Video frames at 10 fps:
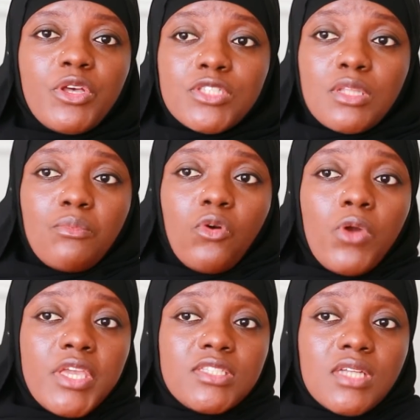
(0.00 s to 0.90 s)
because the
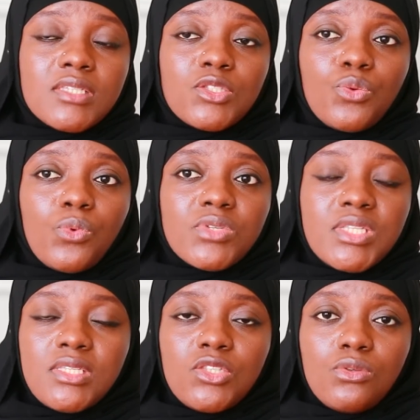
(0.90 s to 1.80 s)
more he does
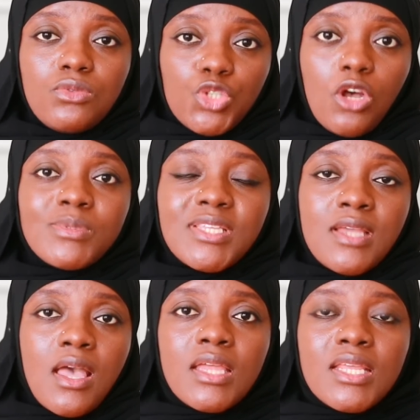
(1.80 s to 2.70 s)
towards his jobs
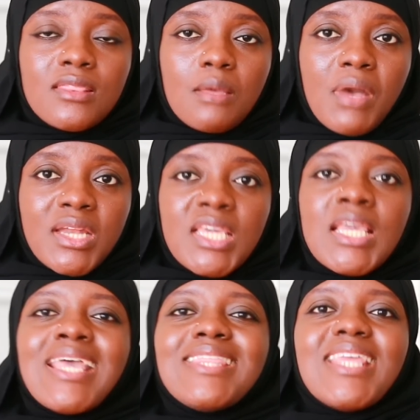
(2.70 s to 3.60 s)
and earning the money,